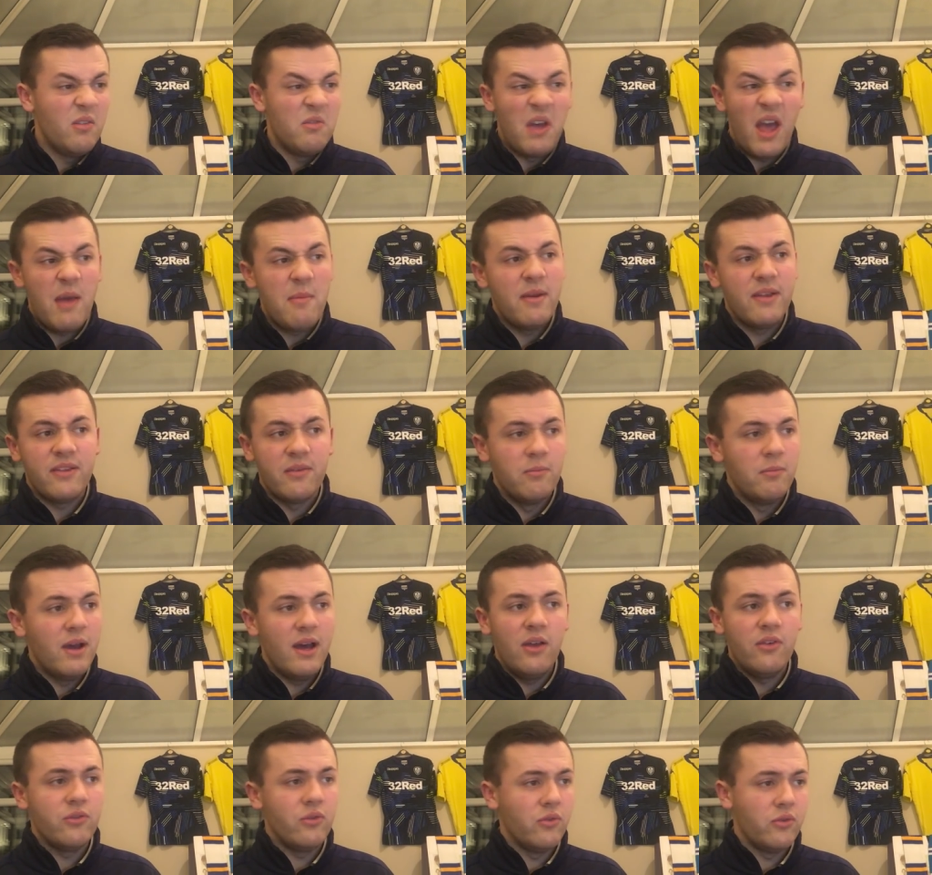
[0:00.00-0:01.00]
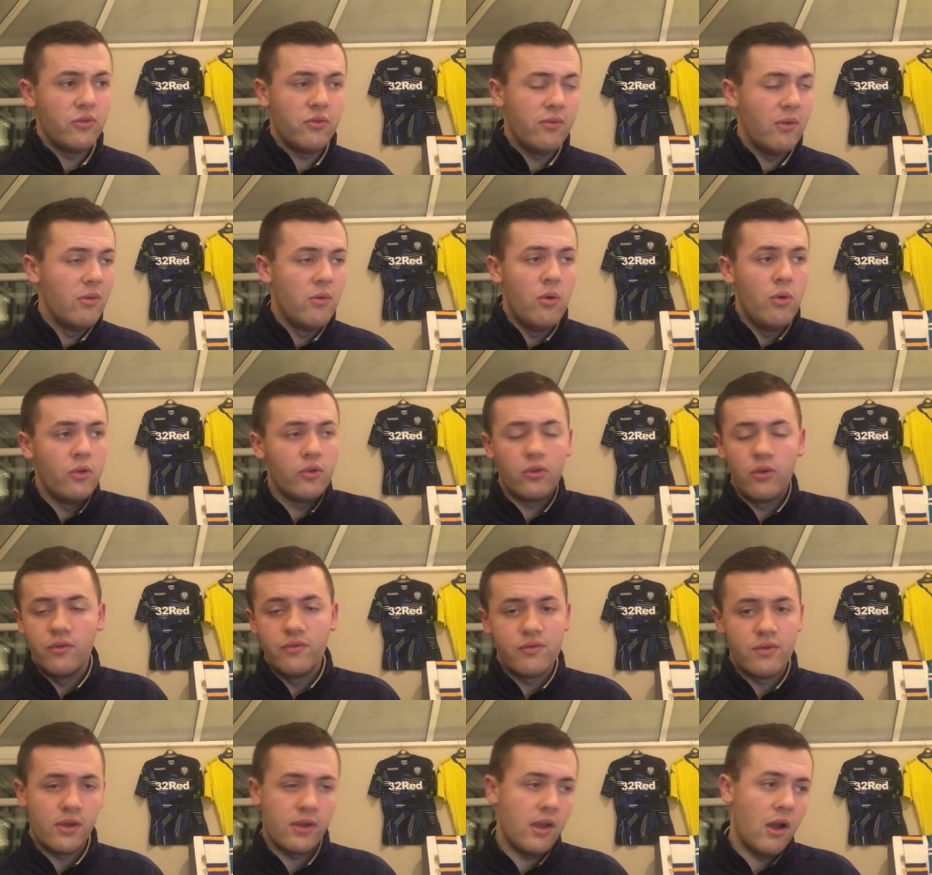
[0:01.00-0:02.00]
Hemed and Wells are always good
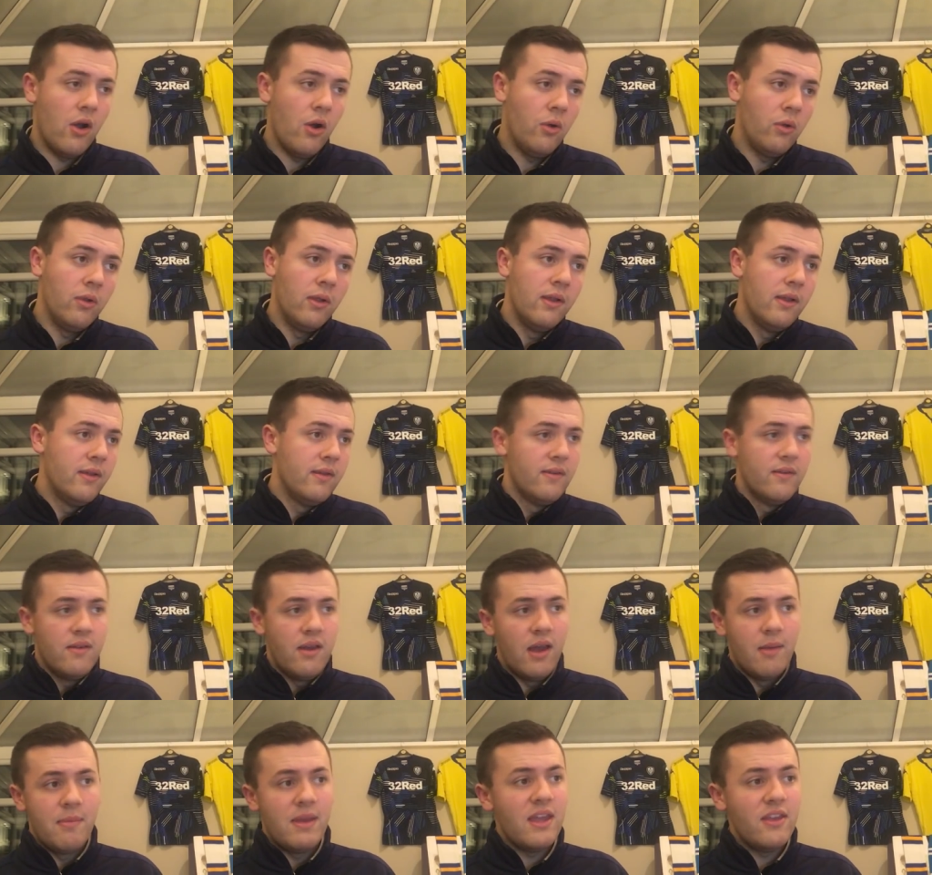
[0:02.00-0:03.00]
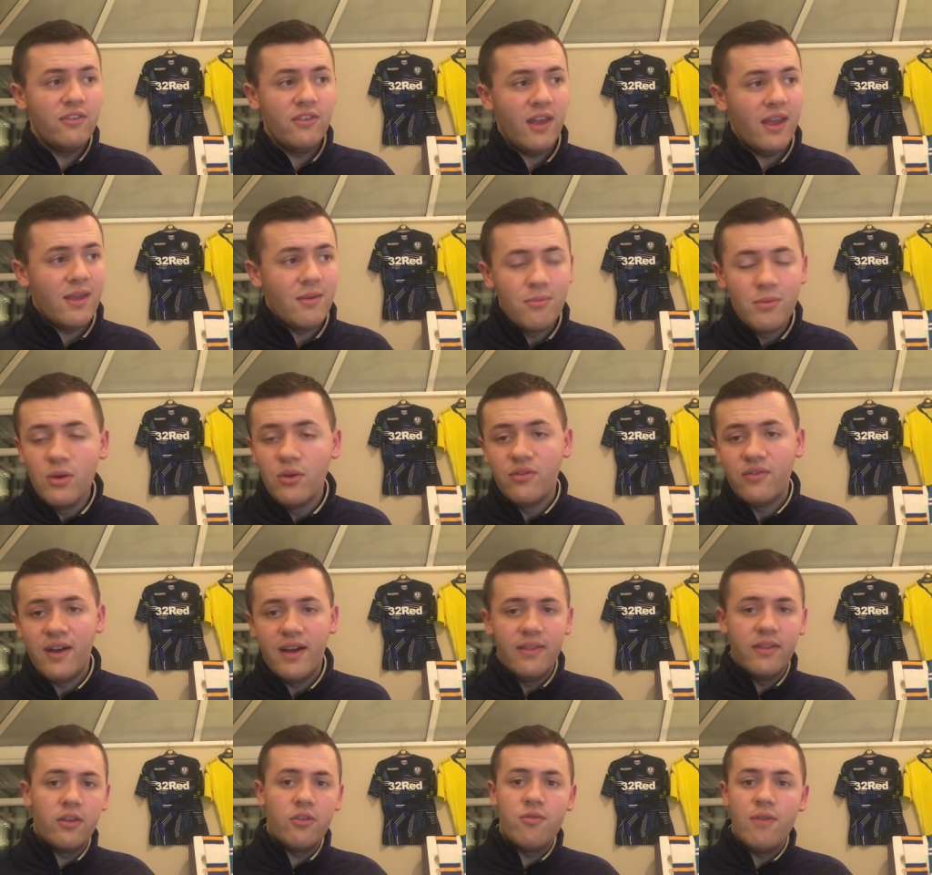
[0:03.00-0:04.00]
for a goal. Eze will
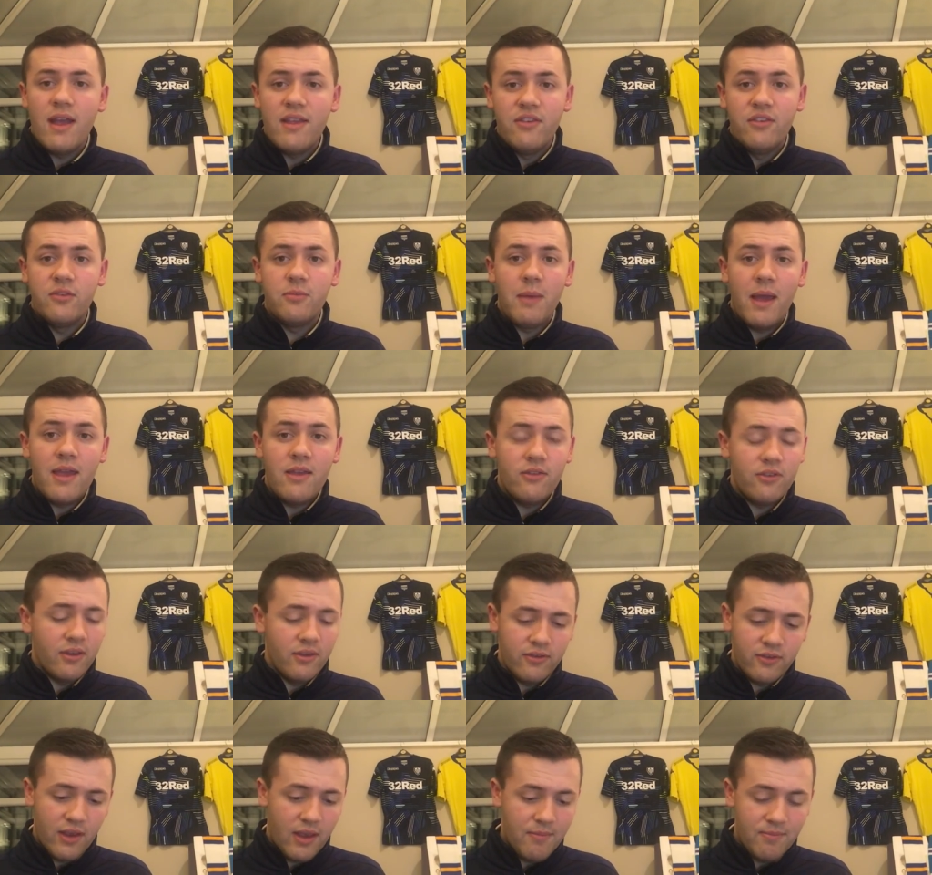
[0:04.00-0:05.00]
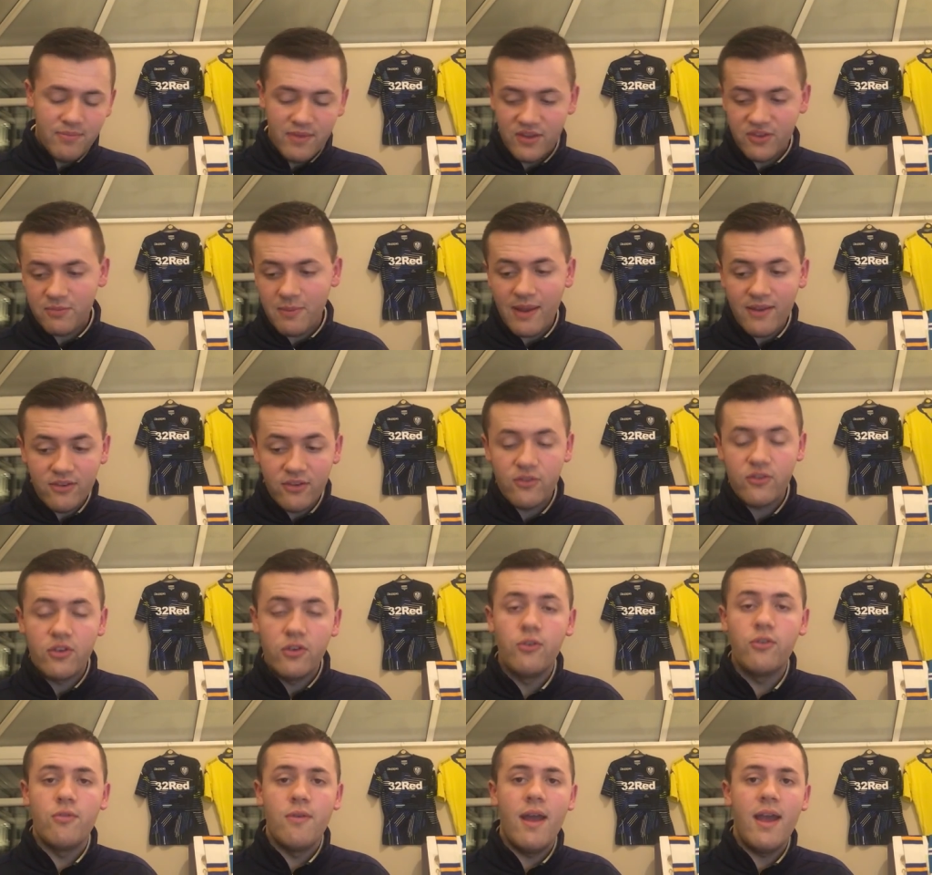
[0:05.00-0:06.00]
find the creative spaces, the spaces
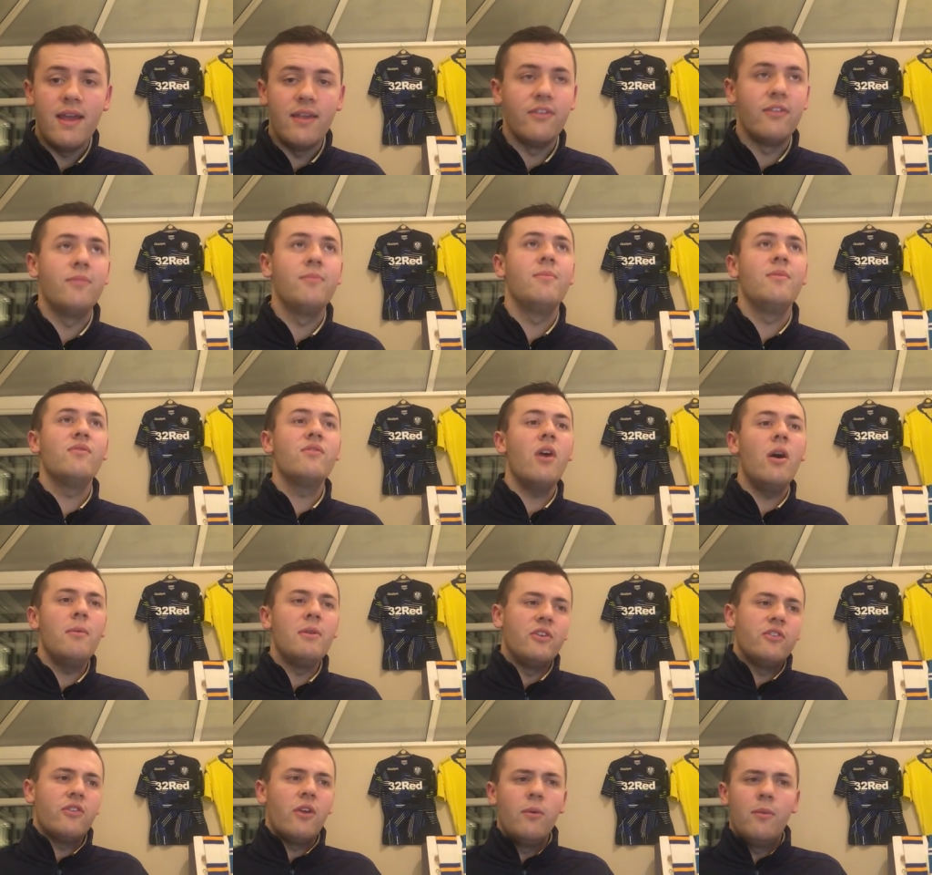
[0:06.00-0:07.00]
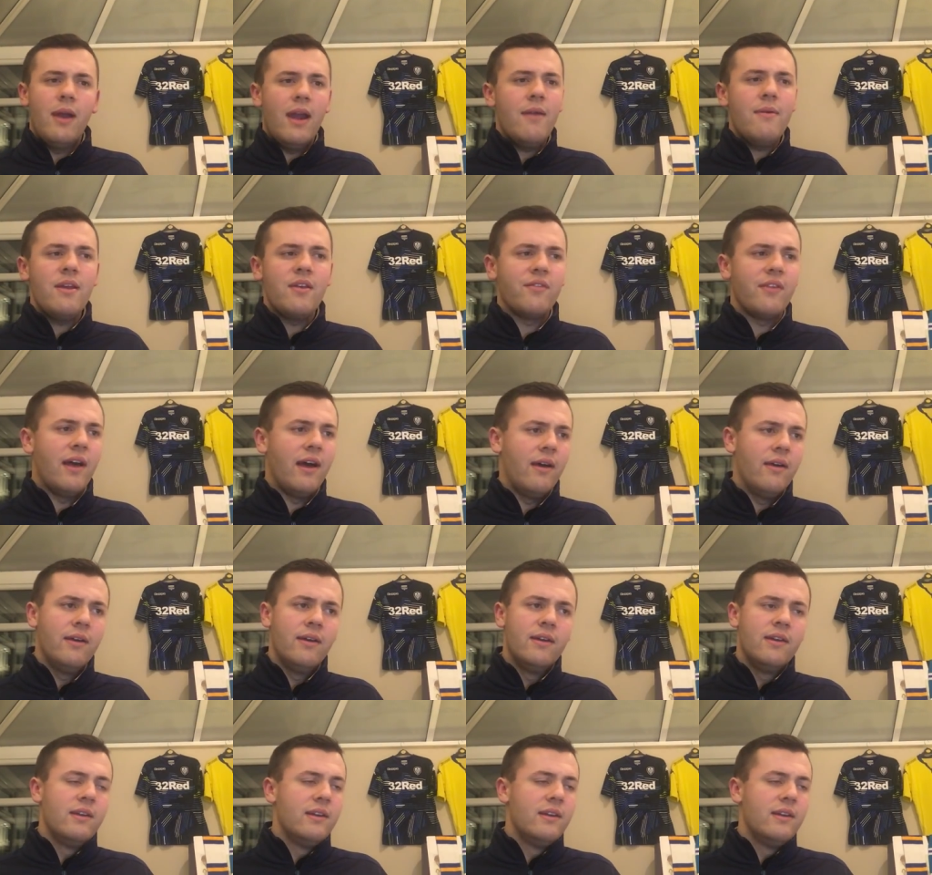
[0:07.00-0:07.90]
to create, and we've got to be so wary of that.